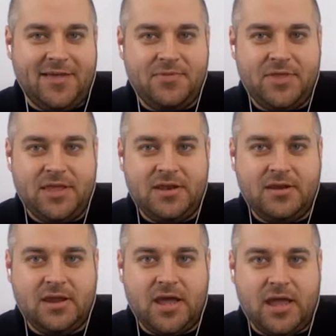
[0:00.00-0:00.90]

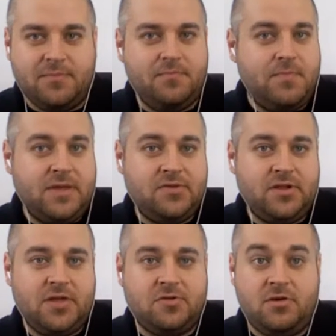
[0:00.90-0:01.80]
then I
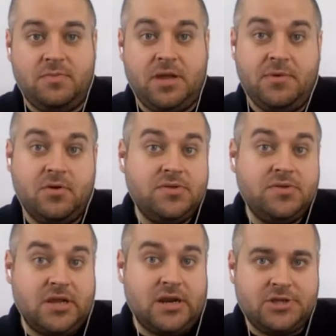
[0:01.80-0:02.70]
started becoming a real
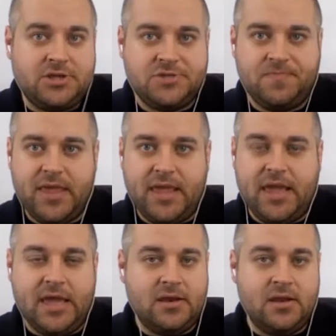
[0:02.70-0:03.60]
estate agent.
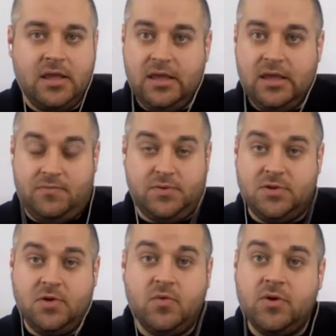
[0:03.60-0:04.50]
And there was
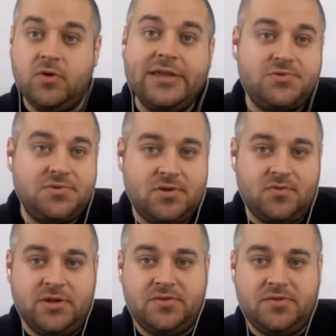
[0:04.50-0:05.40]
no real interest in
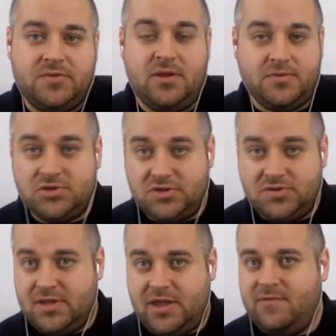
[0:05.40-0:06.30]
real estate. It was
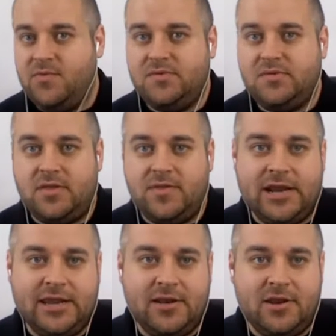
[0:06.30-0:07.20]
just everyone said that I
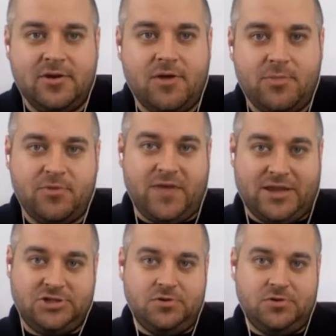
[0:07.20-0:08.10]
needed, a
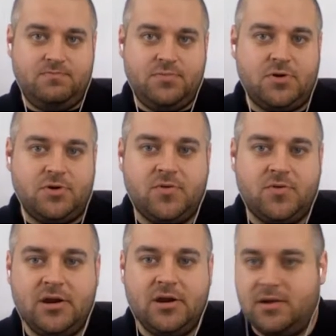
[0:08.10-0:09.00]
professional sort of
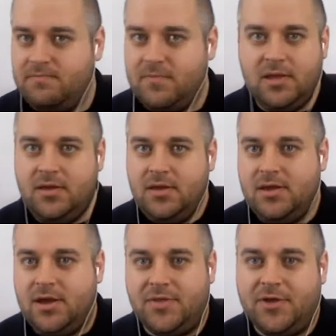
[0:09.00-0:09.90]
career, and
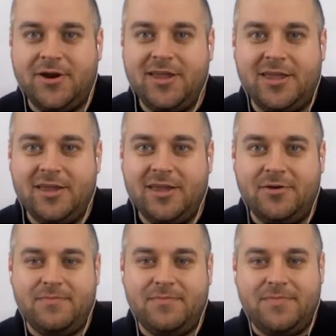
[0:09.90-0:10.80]
I thought, all right,
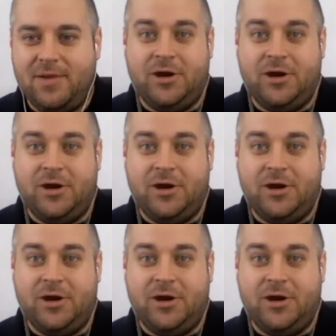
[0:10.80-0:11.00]
I'm